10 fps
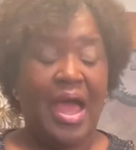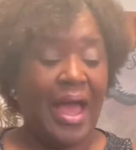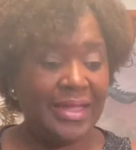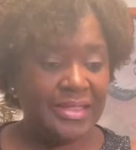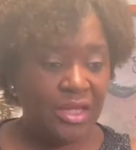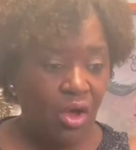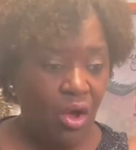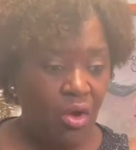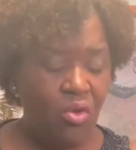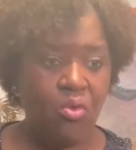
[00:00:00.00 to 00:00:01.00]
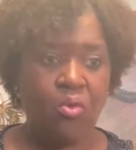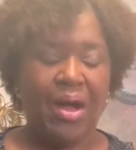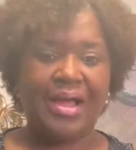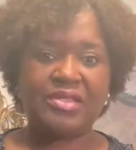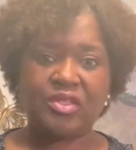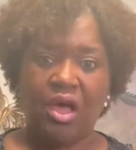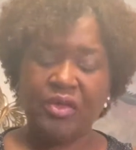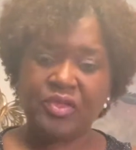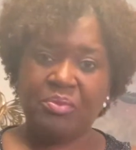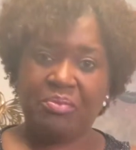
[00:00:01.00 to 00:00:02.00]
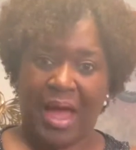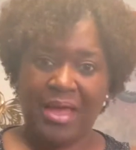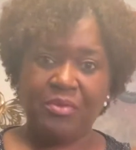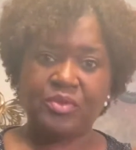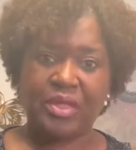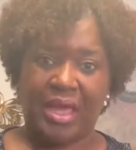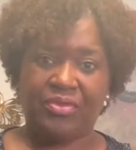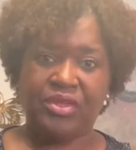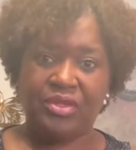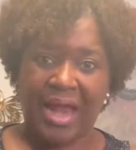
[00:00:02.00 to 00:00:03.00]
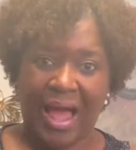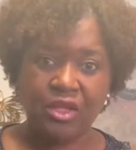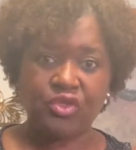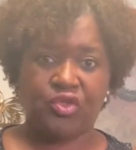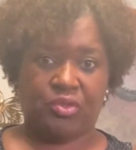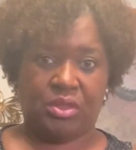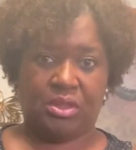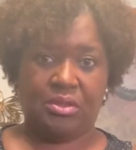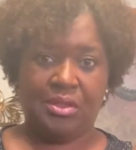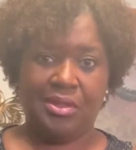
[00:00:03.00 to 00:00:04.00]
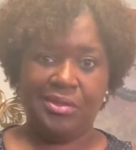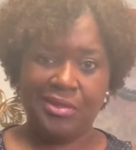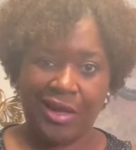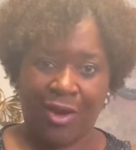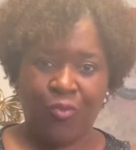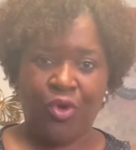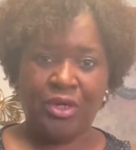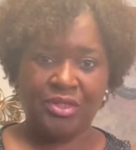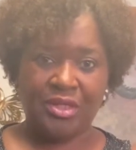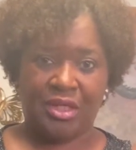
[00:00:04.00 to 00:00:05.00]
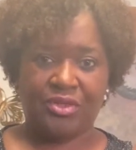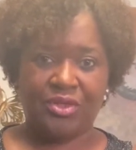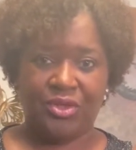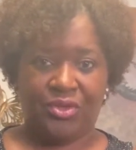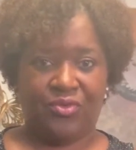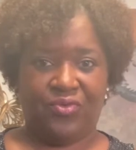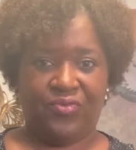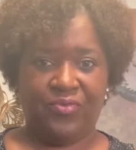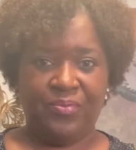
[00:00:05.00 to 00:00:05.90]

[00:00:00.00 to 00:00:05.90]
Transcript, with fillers: I said, oh, I saw some Bibles at the Dollar Tree that I wanted to get the youth.